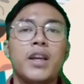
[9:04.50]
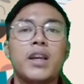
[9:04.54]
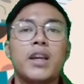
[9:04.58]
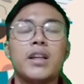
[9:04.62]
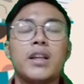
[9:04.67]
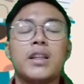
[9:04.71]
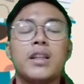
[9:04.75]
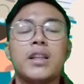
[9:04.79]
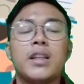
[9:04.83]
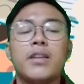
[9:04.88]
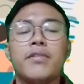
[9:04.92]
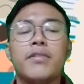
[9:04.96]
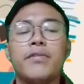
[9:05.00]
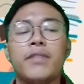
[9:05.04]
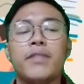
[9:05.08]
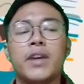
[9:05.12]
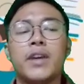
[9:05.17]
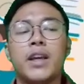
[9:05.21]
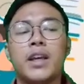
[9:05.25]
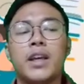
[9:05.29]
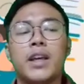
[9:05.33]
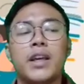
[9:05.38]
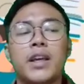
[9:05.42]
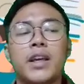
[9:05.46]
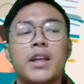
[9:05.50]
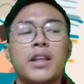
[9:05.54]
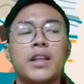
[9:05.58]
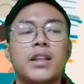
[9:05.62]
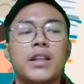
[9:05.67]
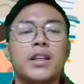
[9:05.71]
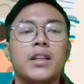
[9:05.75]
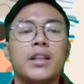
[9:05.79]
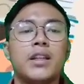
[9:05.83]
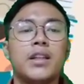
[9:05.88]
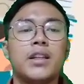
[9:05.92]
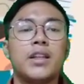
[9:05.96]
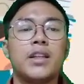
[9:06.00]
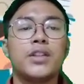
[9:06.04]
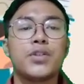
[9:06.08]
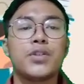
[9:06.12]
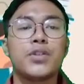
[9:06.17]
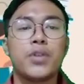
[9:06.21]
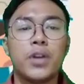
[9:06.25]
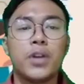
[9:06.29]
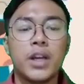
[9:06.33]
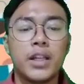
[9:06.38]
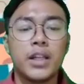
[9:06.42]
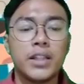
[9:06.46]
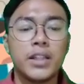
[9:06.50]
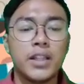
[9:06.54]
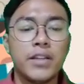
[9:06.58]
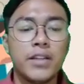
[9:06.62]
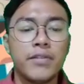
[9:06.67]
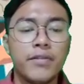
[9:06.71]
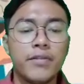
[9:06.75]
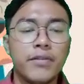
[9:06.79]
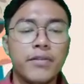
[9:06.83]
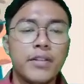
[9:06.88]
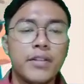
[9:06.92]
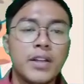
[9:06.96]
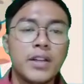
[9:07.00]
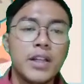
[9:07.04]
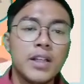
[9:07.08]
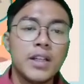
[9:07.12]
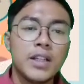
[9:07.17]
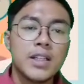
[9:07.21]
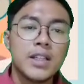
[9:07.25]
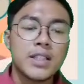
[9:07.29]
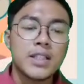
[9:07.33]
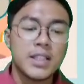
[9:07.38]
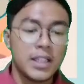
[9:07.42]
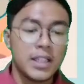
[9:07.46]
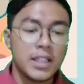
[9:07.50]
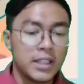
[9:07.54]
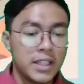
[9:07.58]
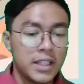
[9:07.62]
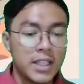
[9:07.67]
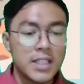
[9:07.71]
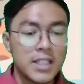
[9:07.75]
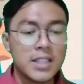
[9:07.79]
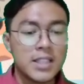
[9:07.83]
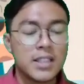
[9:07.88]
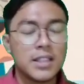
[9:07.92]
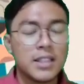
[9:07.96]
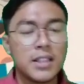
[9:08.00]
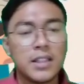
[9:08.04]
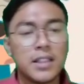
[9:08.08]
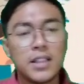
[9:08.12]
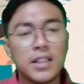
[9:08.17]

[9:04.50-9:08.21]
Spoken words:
negative, and interrogative sentence